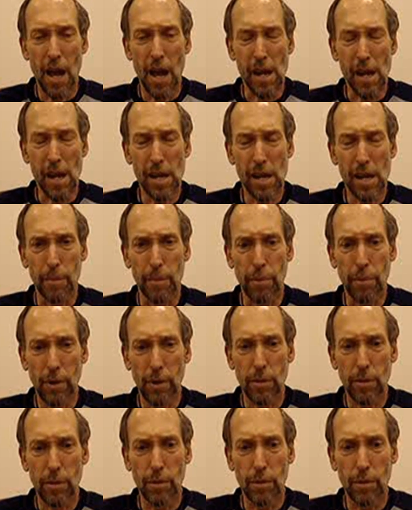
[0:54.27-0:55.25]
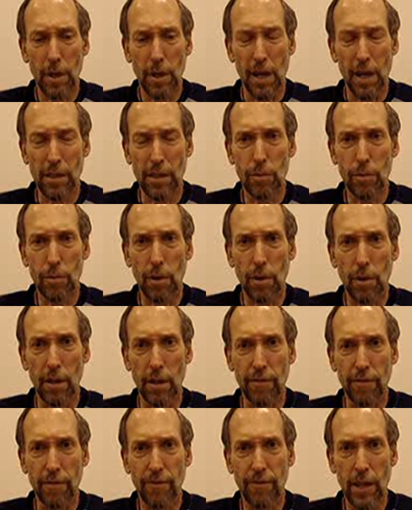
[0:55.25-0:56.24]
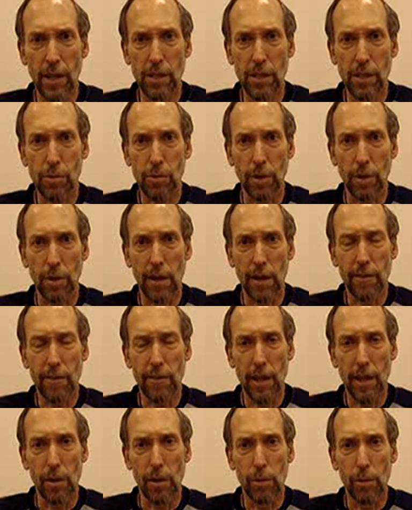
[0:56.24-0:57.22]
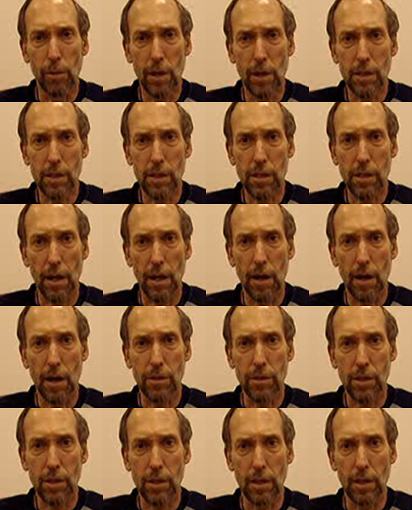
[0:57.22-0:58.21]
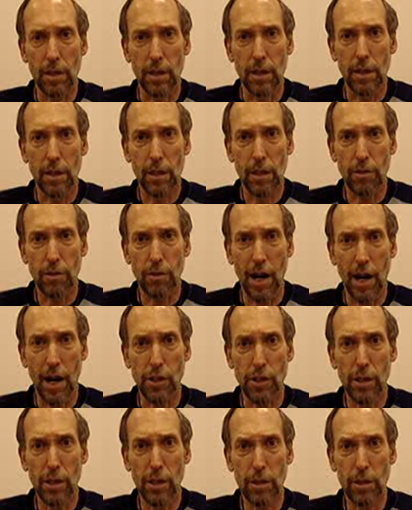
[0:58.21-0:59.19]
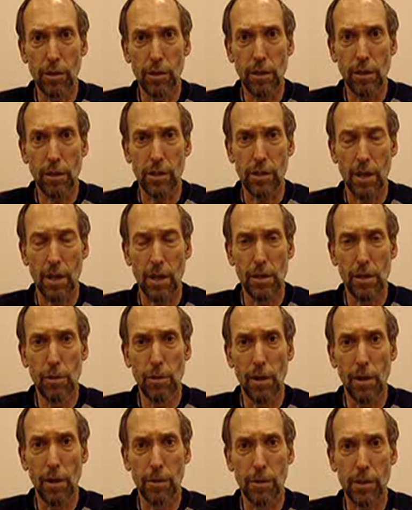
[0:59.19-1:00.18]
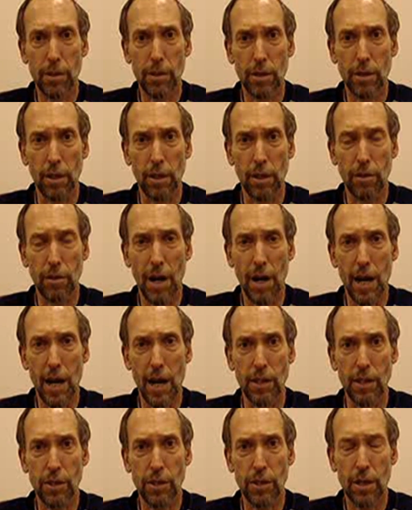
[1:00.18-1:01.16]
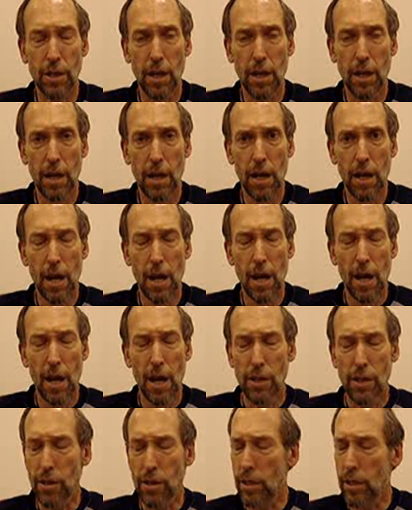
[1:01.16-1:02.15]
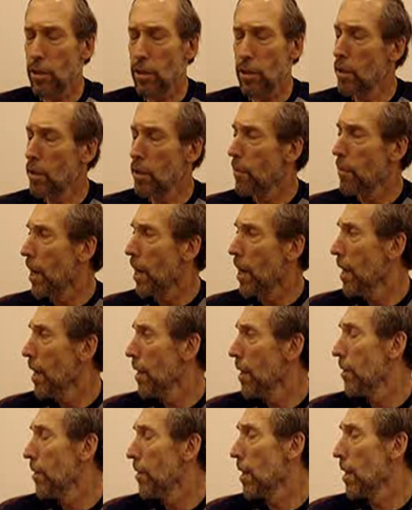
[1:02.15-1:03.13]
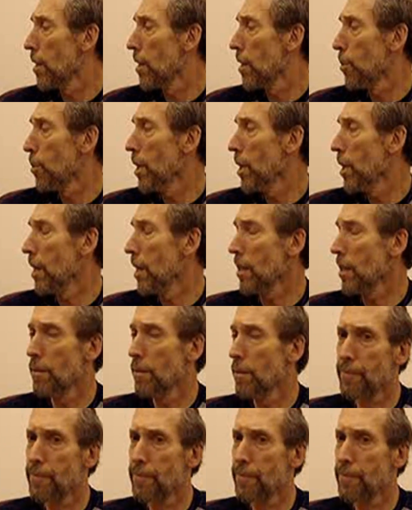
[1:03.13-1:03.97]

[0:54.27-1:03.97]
I hit a point where I didn't want to face whatever that was that I was going to crash into, because I knew I was going to crash. So I turned my head the other way